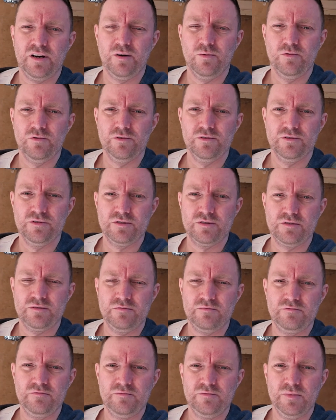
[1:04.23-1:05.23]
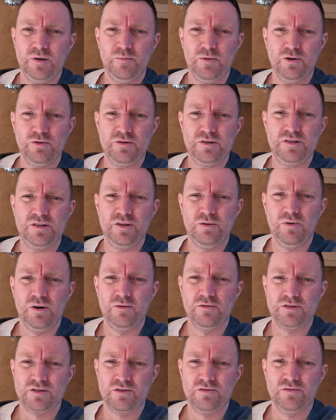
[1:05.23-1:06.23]
That was about 2
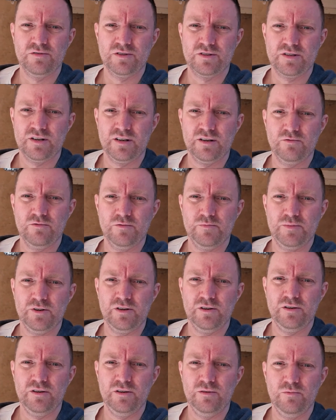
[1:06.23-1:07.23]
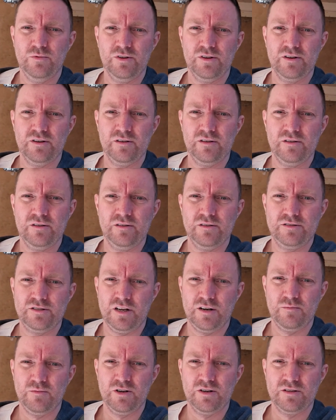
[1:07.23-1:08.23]
hours ago. They said it would be within
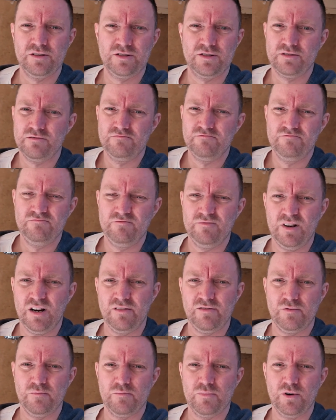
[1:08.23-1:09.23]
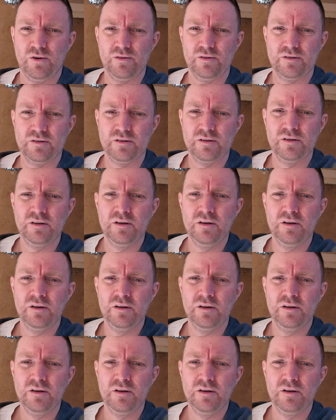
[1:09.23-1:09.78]
10 minutes. Haven't bothered.